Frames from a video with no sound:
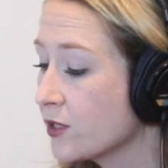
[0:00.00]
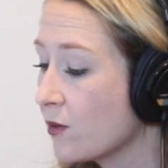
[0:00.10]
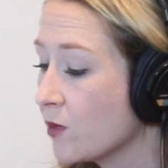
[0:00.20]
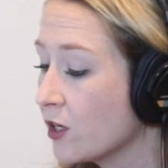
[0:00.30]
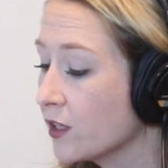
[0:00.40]

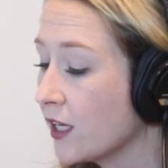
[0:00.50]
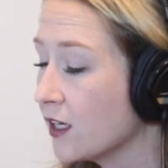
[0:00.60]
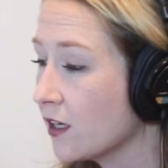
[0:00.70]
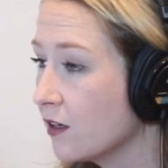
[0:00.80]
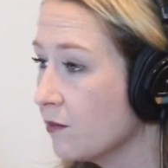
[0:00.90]
someone could
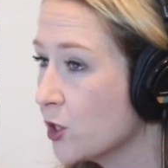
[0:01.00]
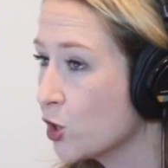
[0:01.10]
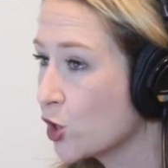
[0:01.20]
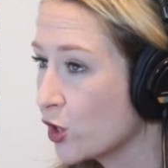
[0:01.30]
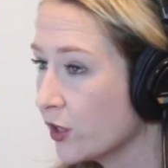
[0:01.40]
like
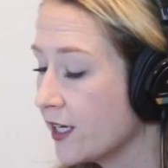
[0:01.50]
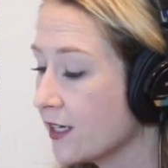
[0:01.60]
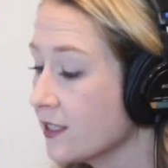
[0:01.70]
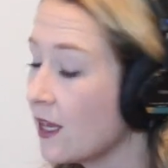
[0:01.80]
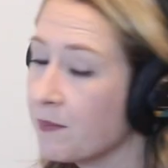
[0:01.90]
maturely
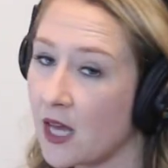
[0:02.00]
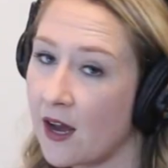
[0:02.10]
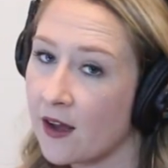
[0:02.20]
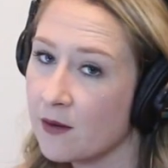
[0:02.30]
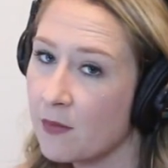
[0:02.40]
accept that.